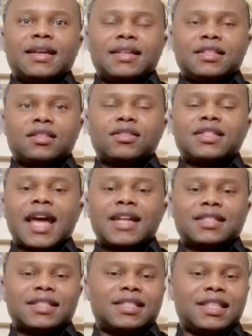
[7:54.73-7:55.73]
And it's so
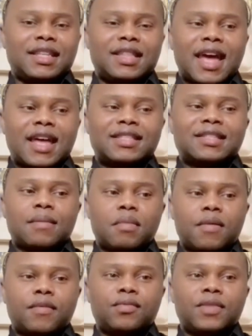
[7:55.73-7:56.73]
sad to see that some
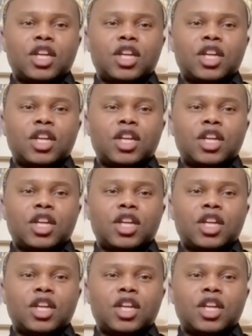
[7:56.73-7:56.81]
of them,